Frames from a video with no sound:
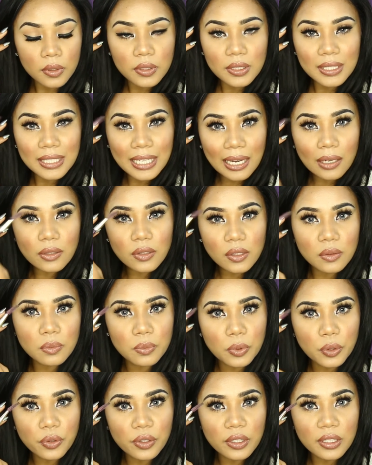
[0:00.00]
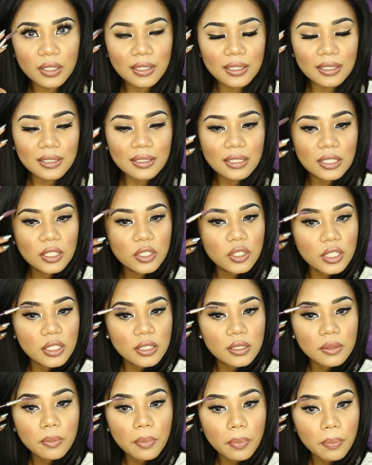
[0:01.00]
You see how smooth it is? It
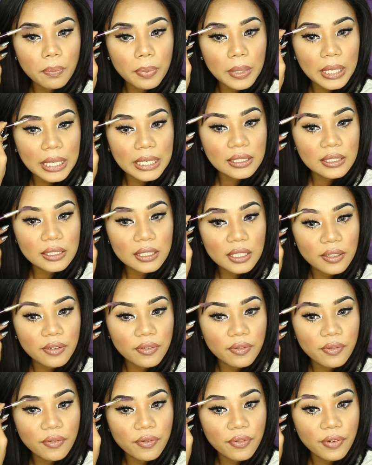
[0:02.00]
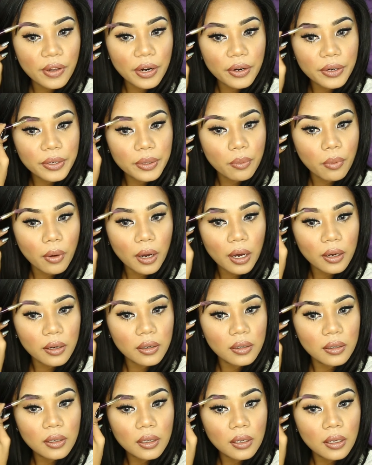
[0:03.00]
just blends in very
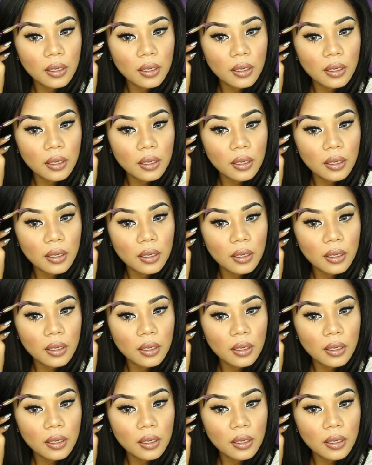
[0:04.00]
well.